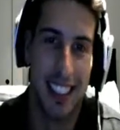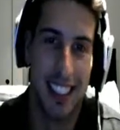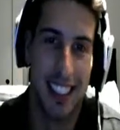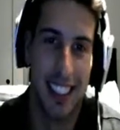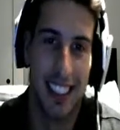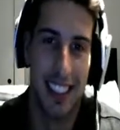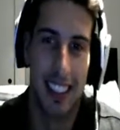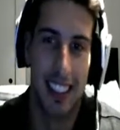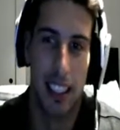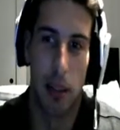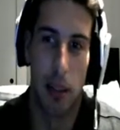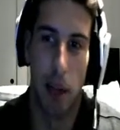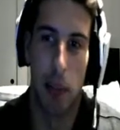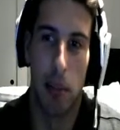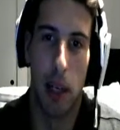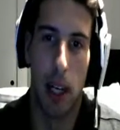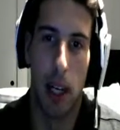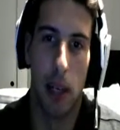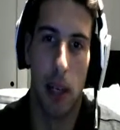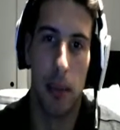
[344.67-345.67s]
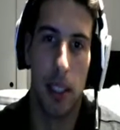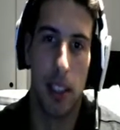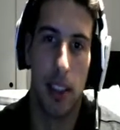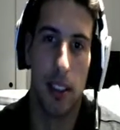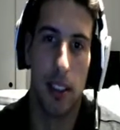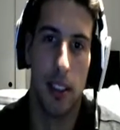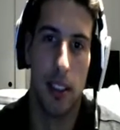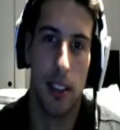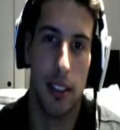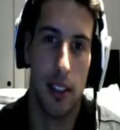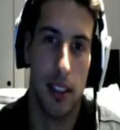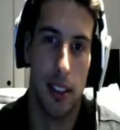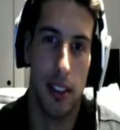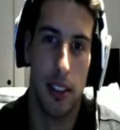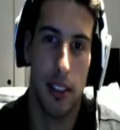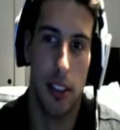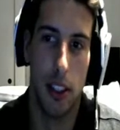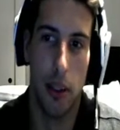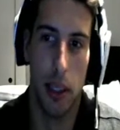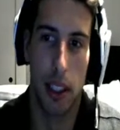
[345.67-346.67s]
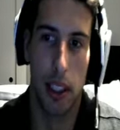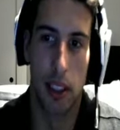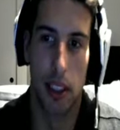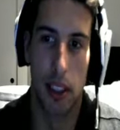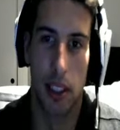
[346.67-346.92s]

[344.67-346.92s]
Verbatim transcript: Come on, Bahamut! Do it!